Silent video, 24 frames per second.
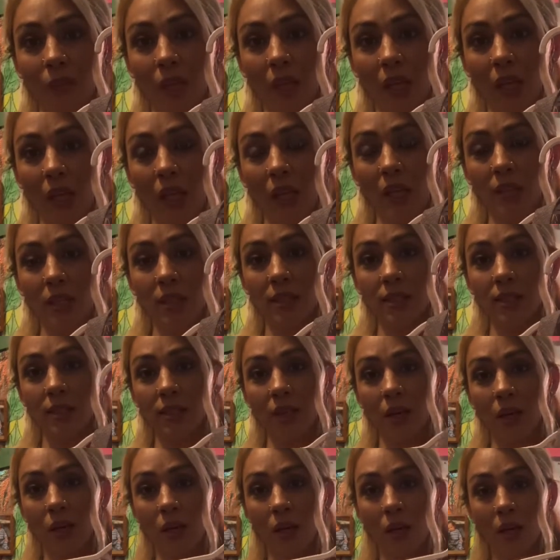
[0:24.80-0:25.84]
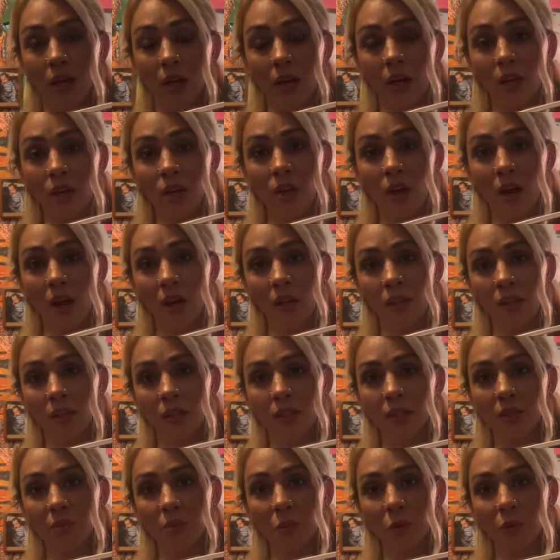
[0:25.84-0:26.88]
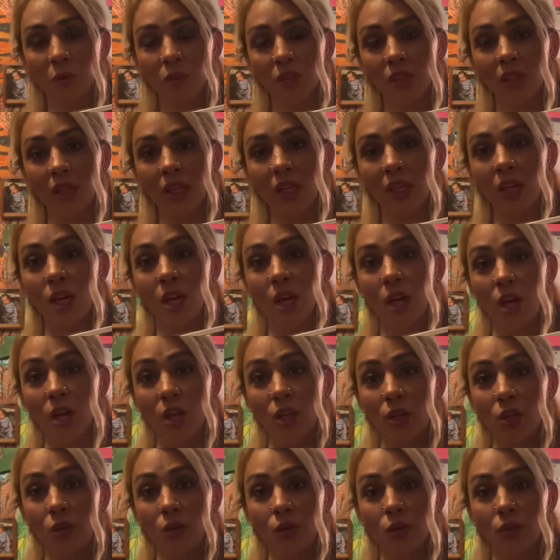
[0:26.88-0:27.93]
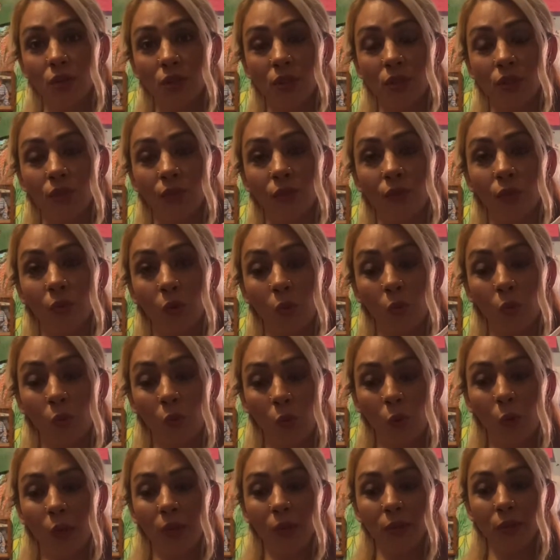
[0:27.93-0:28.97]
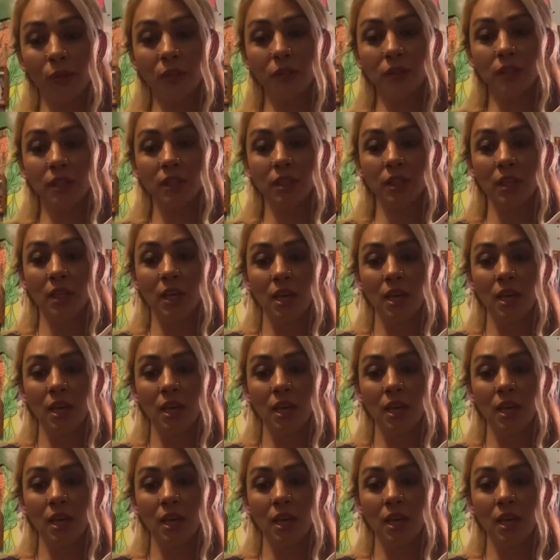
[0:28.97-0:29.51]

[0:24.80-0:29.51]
It is a knot that is mostly used for royals.